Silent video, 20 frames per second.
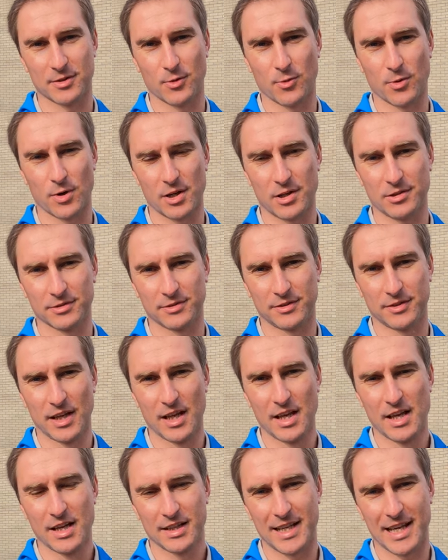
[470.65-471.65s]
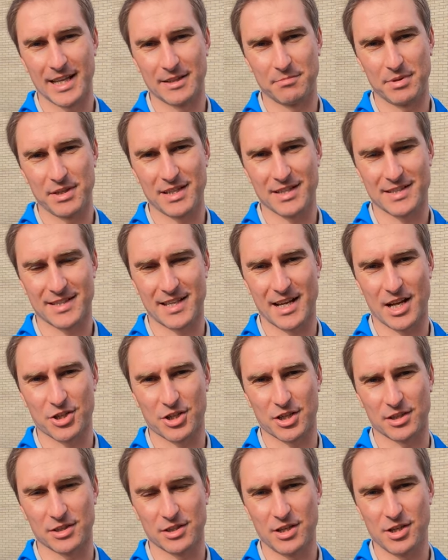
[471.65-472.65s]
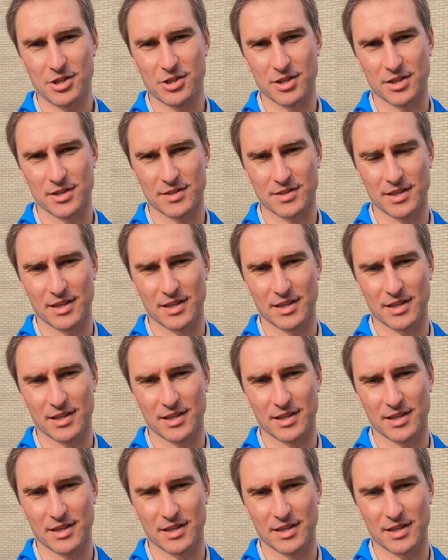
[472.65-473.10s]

world, can be in such conditions.